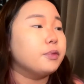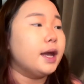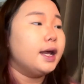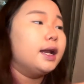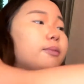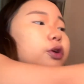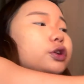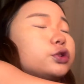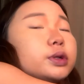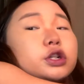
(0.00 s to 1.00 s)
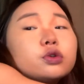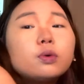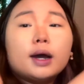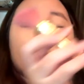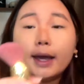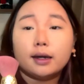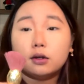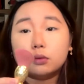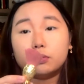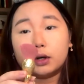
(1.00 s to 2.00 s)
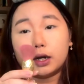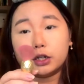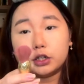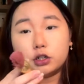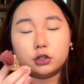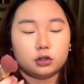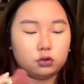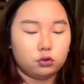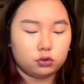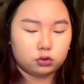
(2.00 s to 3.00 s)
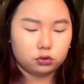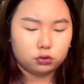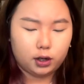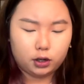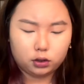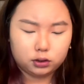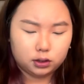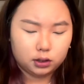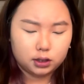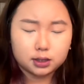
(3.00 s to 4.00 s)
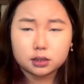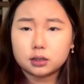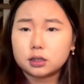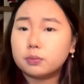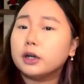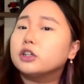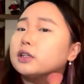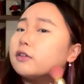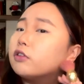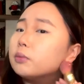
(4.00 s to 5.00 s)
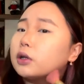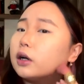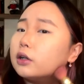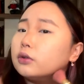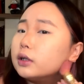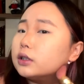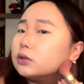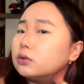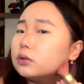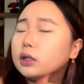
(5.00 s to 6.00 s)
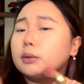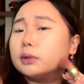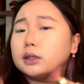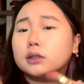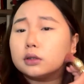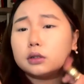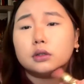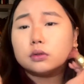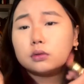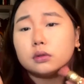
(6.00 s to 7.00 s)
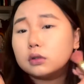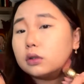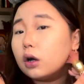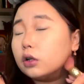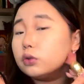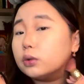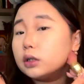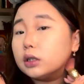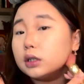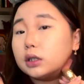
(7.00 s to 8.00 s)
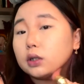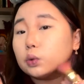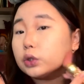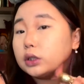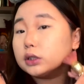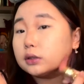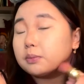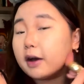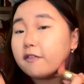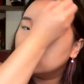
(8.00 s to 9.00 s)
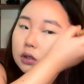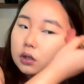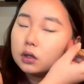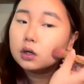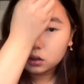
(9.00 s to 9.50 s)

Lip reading: And then I'm gonna switch to an angled brush. Also, I got this brush set from Tarte, you guys know, and I'm just gonna, you know, contour the corners of my face.